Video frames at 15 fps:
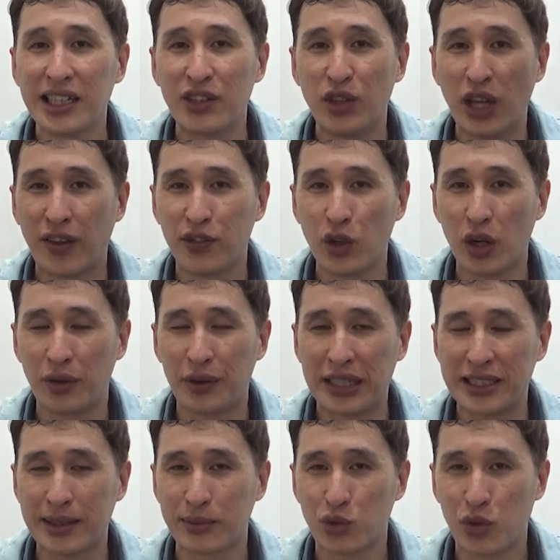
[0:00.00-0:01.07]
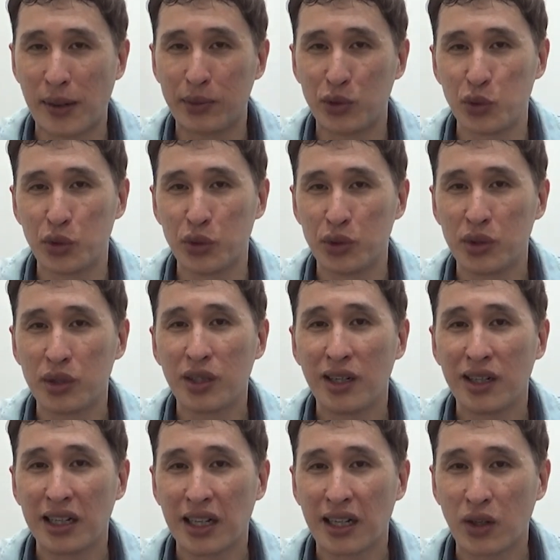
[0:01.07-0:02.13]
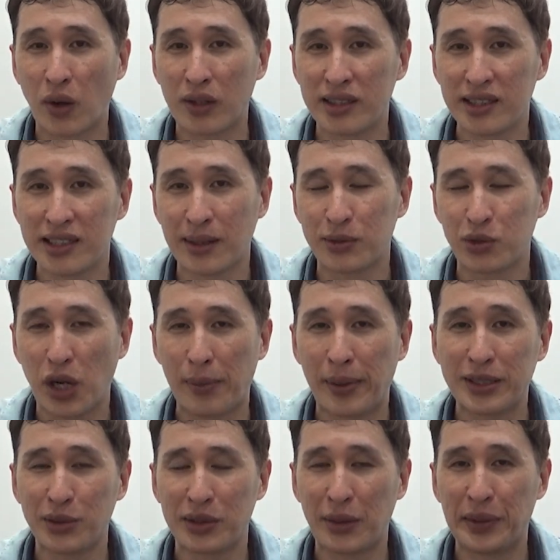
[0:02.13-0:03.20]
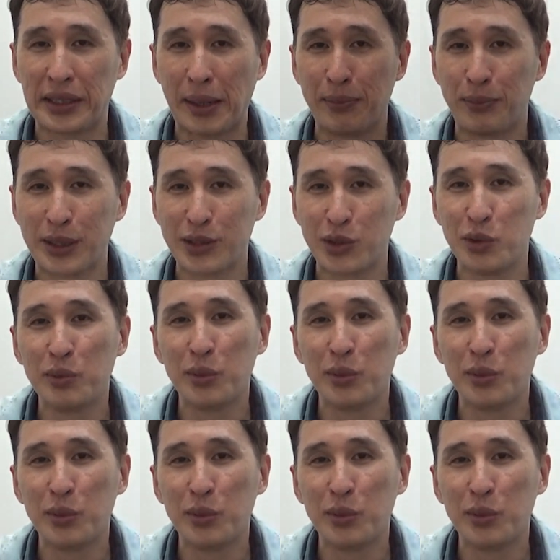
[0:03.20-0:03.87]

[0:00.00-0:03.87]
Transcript: If you have not already subscribed, do consider subscribing so that we can bring you